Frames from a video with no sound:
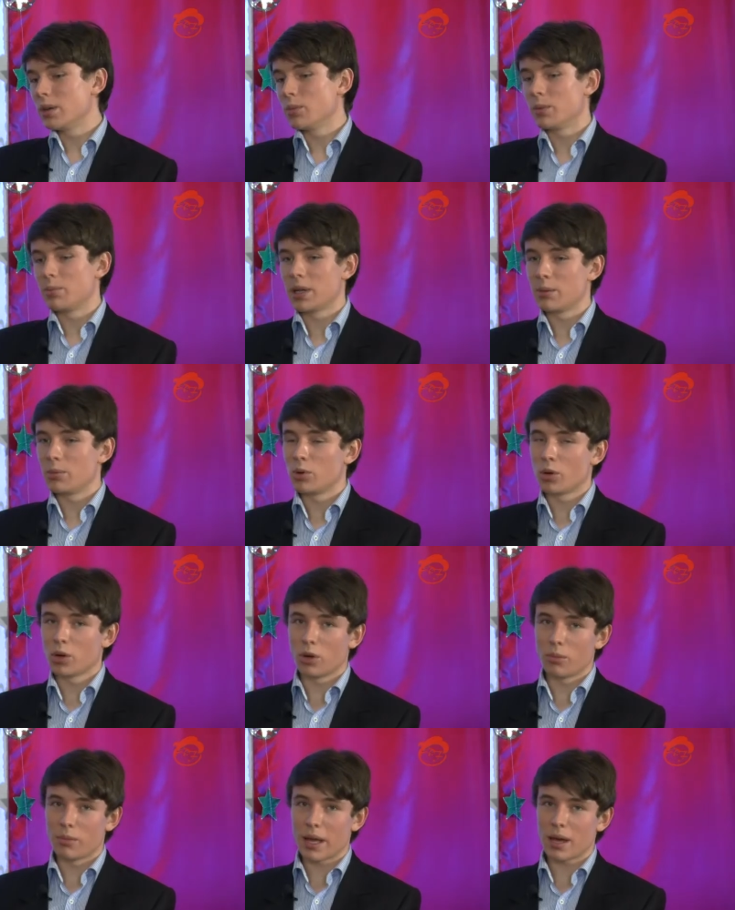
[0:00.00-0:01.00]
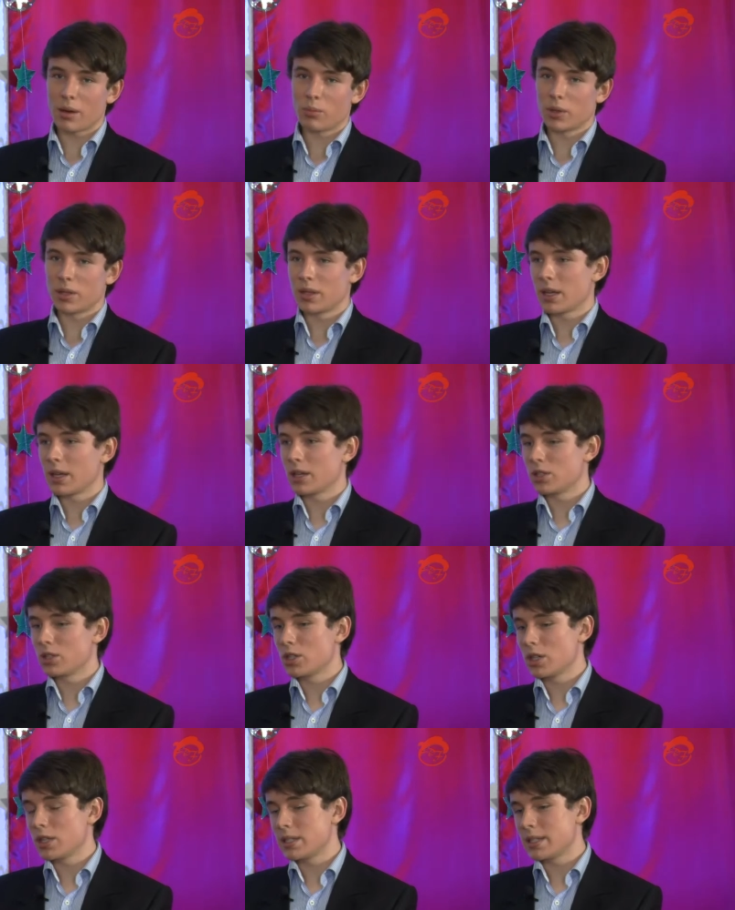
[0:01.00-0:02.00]
and when people call me up with their
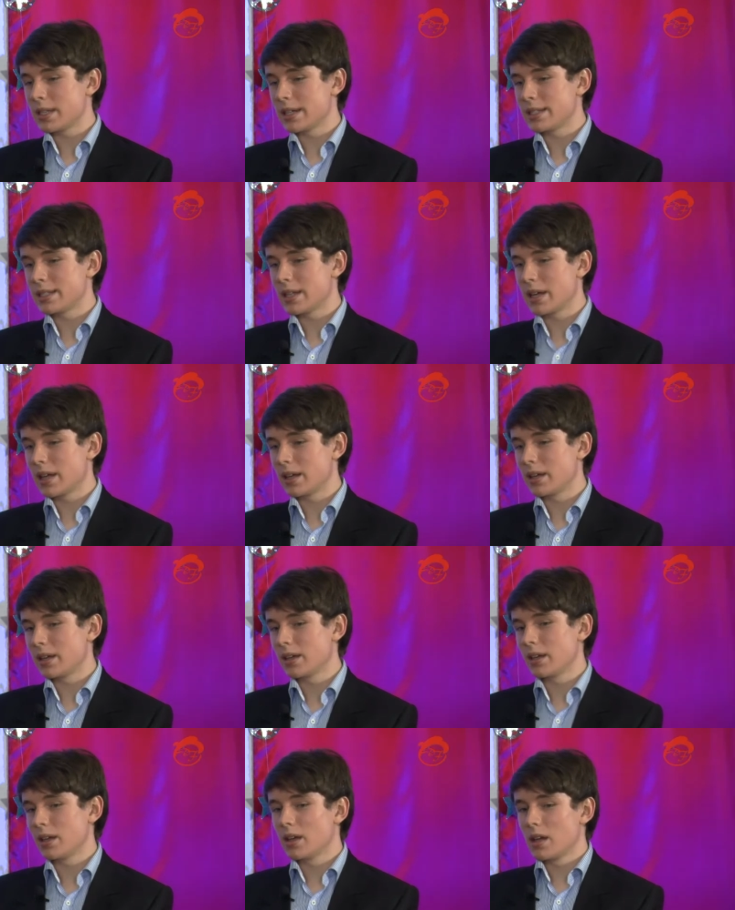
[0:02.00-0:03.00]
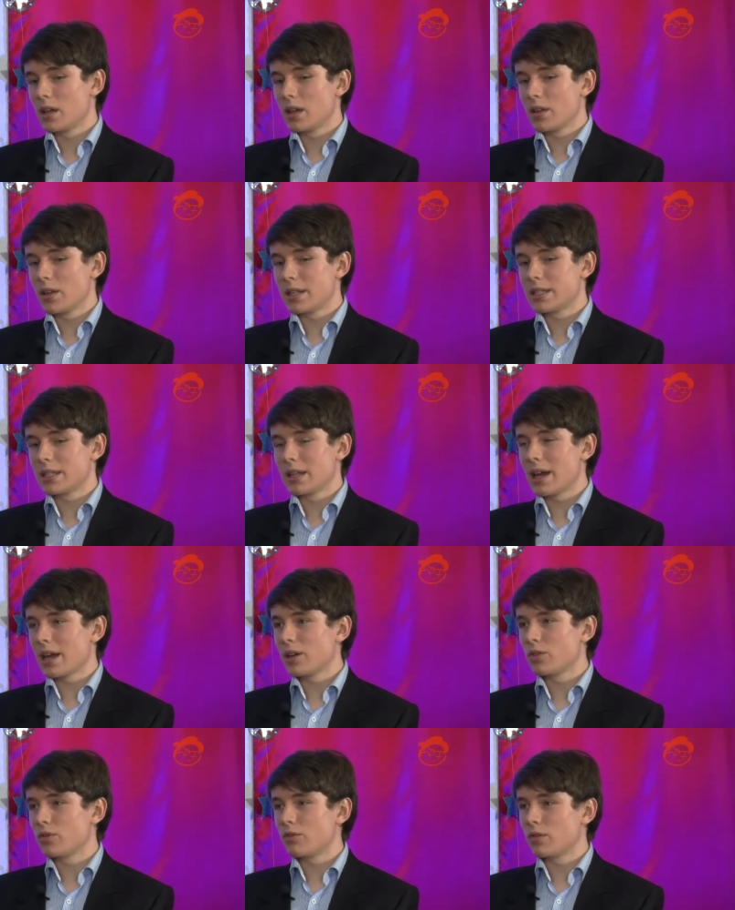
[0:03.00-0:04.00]
concerns, they say there's a
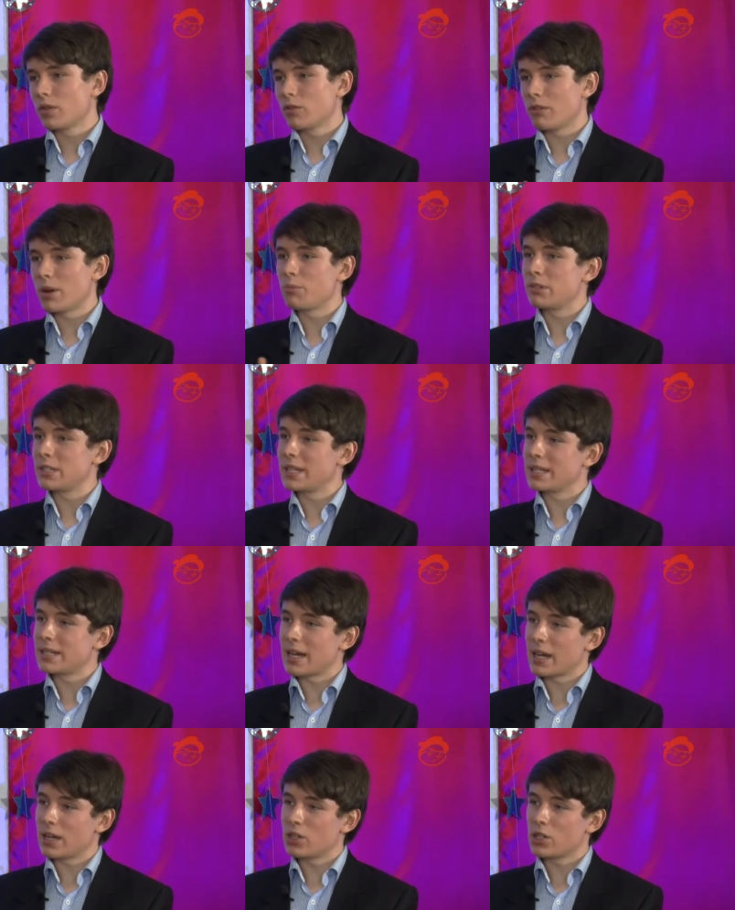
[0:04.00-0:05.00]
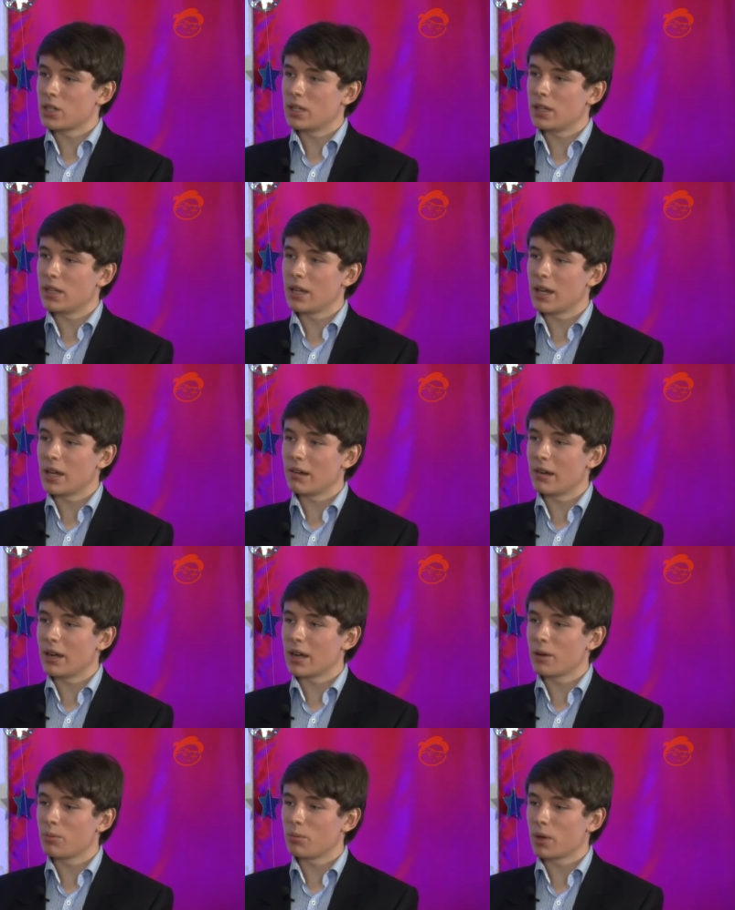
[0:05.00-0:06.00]
lack of representation in the
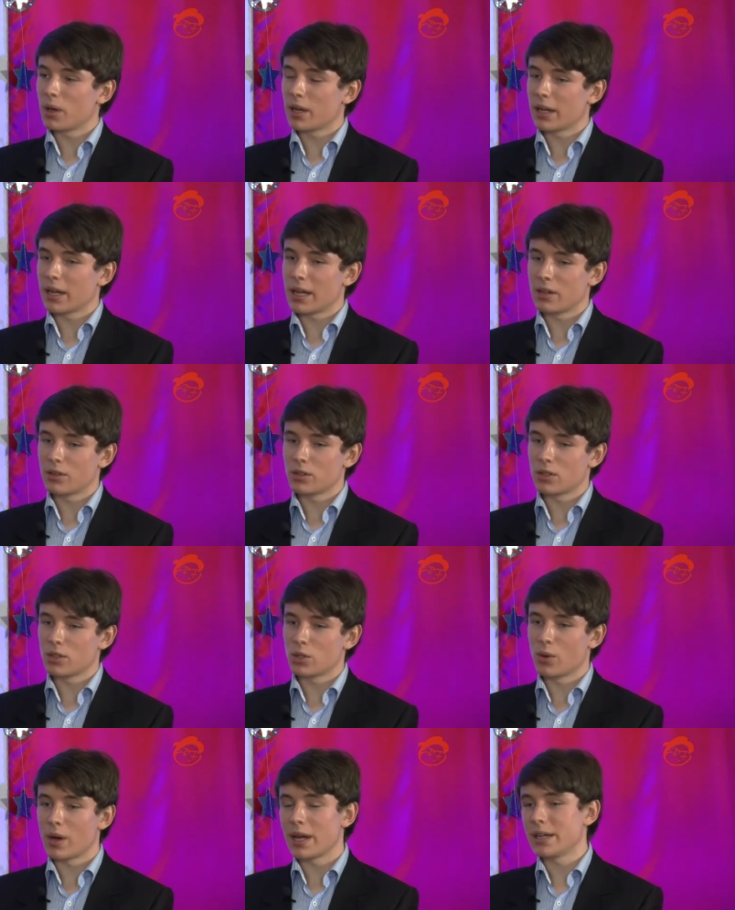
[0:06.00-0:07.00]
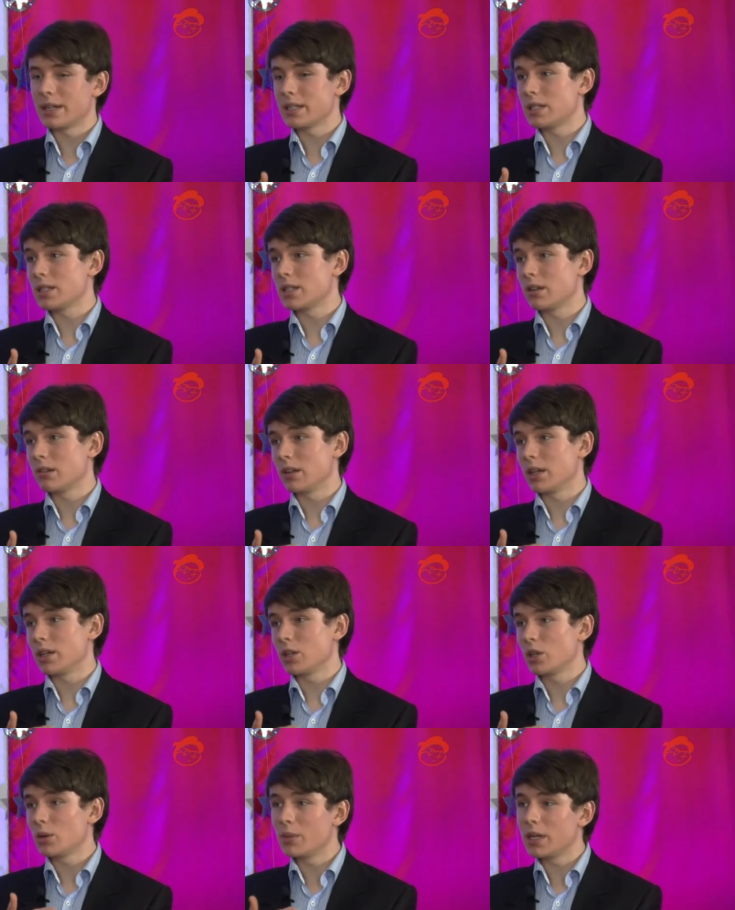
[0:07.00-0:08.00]
area by councillors who aren't necessarily
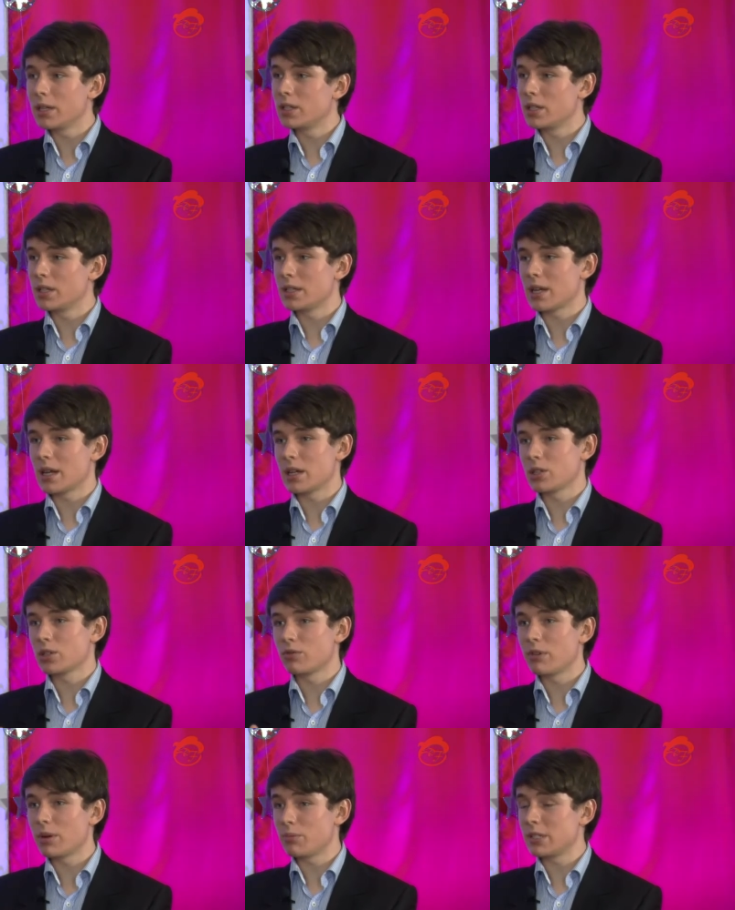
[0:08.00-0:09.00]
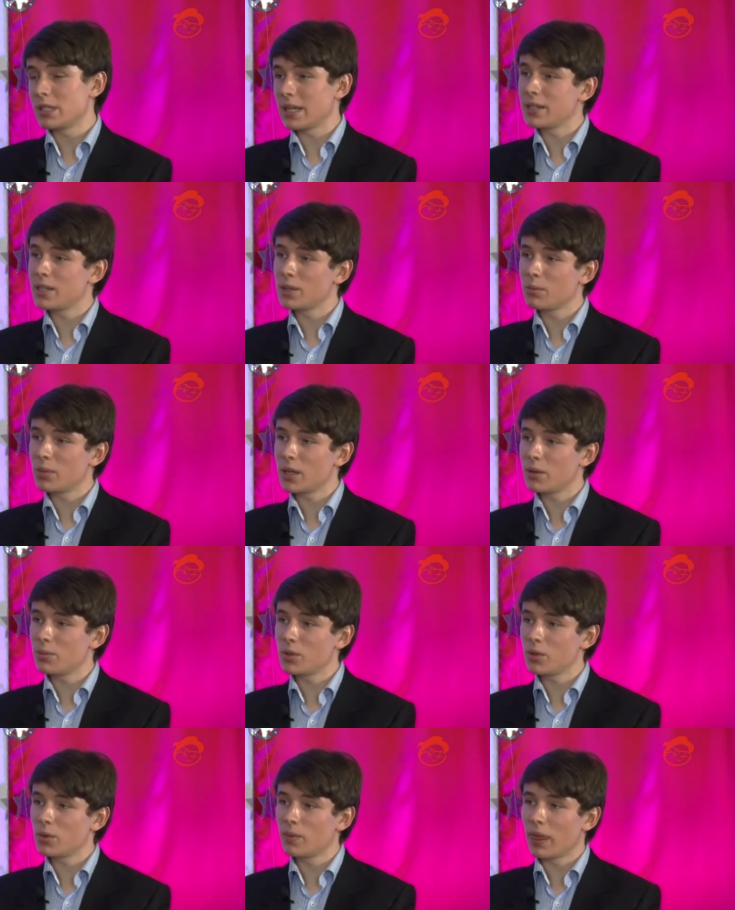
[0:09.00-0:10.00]
committed to the task of representing
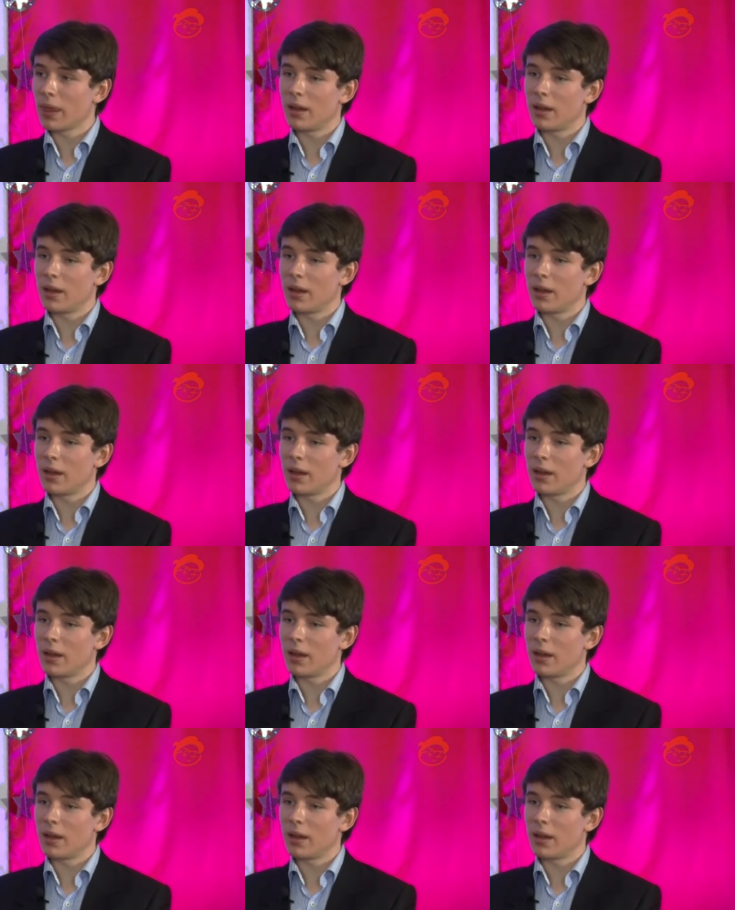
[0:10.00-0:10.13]
people,